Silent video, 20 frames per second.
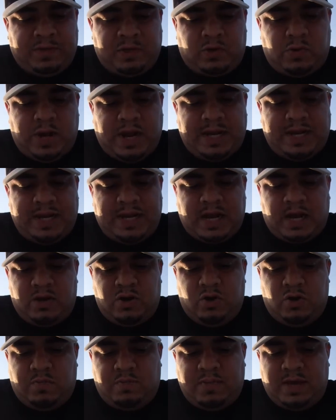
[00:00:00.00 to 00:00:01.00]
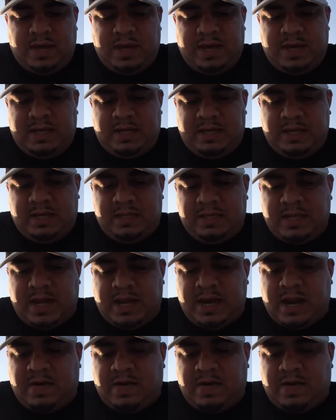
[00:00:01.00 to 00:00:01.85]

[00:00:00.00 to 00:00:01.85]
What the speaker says: creating a new me that